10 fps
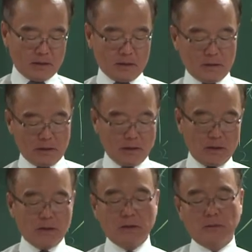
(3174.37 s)

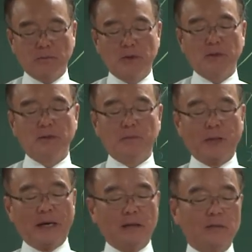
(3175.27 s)
Near the
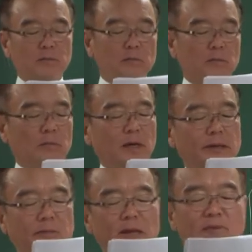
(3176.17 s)
bottom,
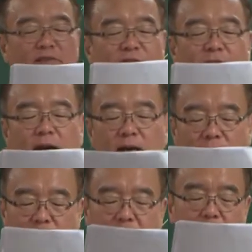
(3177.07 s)
item number 5,